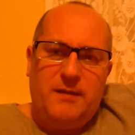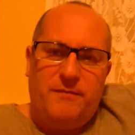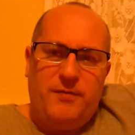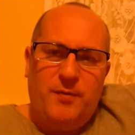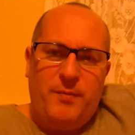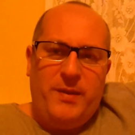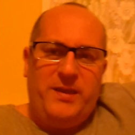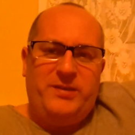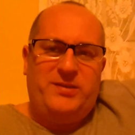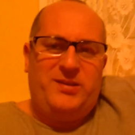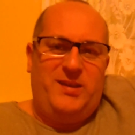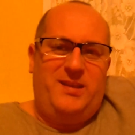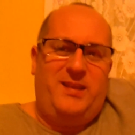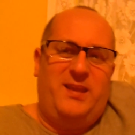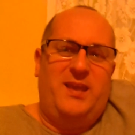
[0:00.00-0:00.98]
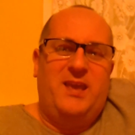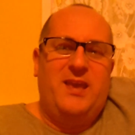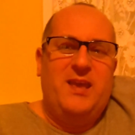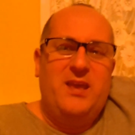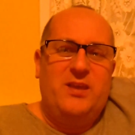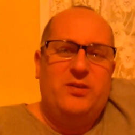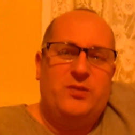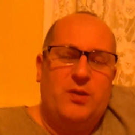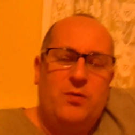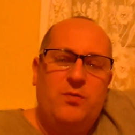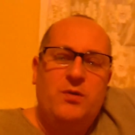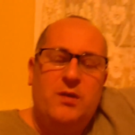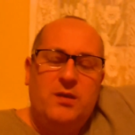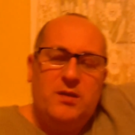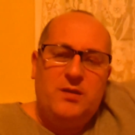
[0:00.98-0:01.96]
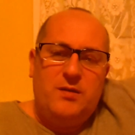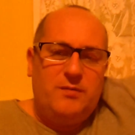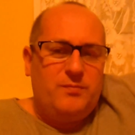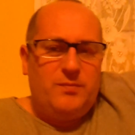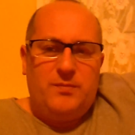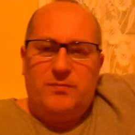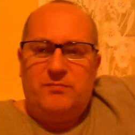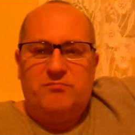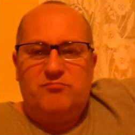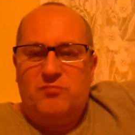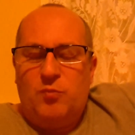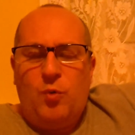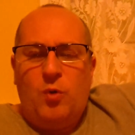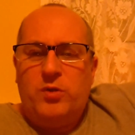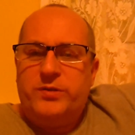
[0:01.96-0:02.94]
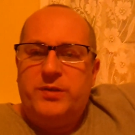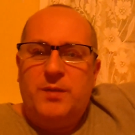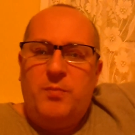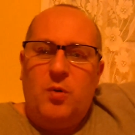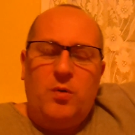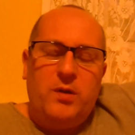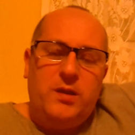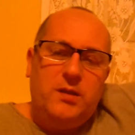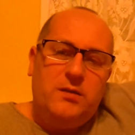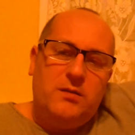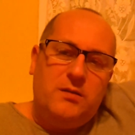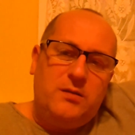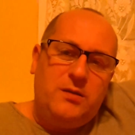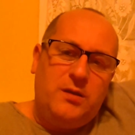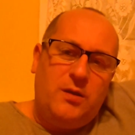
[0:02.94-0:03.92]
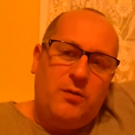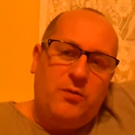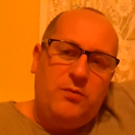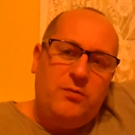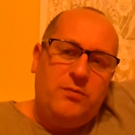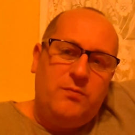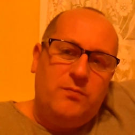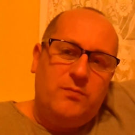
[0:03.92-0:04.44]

information. so what's the point? You know,